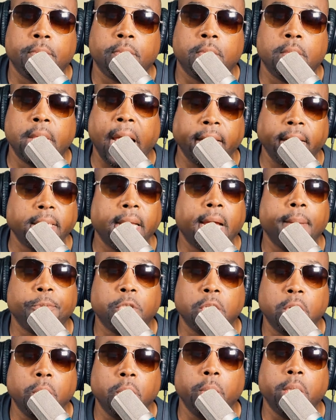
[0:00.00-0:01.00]
That's
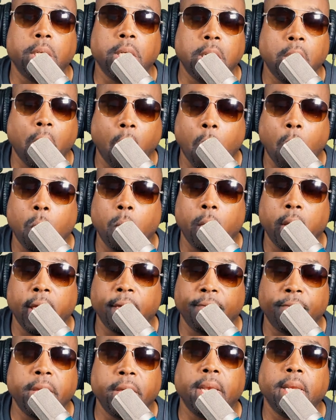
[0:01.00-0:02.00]
absolutely no
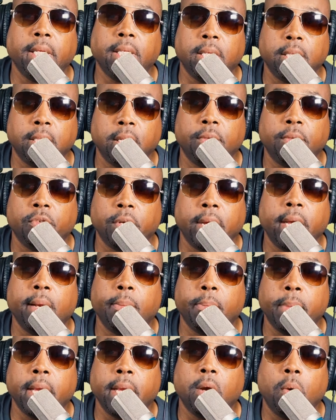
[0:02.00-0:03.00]
advantages of trying
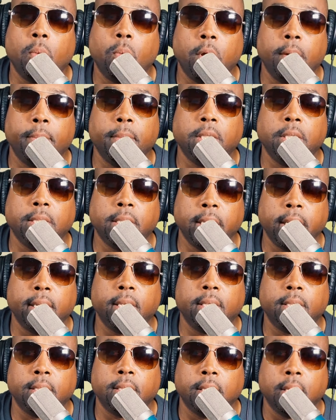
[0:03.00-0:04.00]
to make a woman
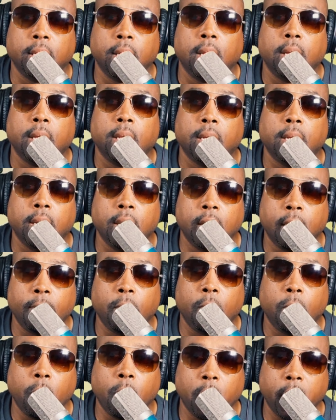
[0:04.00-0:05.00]
jealous.
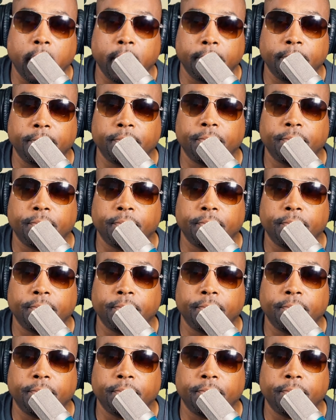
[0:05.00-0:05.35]
Number one,